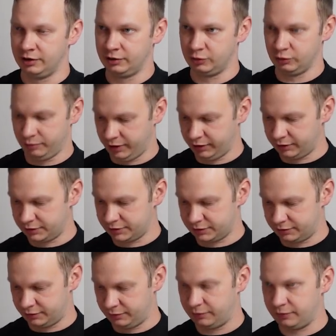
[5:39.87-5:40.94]
two
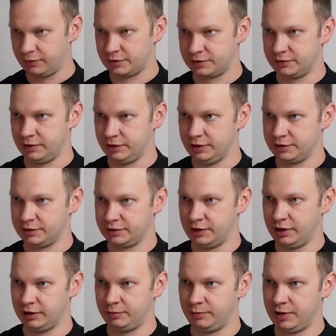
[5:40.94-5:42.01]
methods. First one is
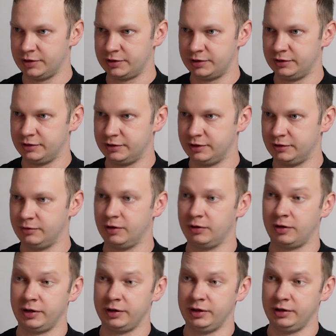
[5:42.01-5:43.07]
getPass that we
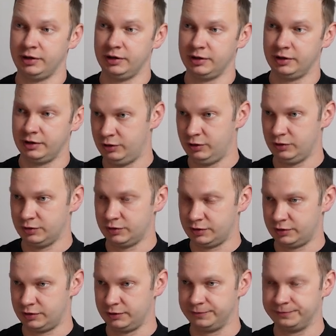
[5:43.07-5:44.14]
already
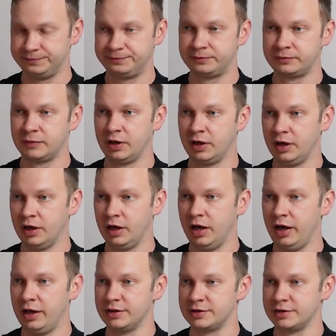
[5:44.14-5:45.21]
use,
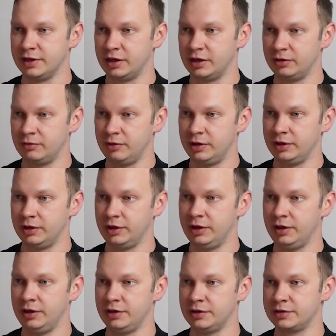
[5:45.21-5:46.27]
and second one
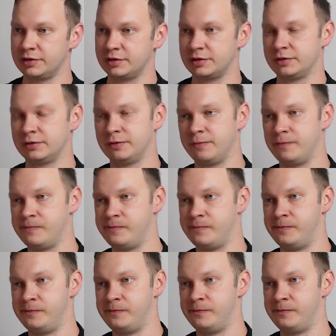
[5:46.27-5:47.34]
is
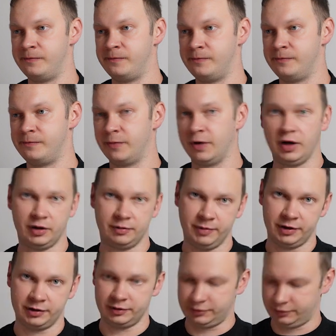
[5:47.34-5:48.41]

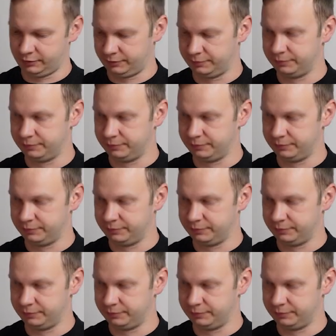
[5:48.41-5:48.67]
getMethod,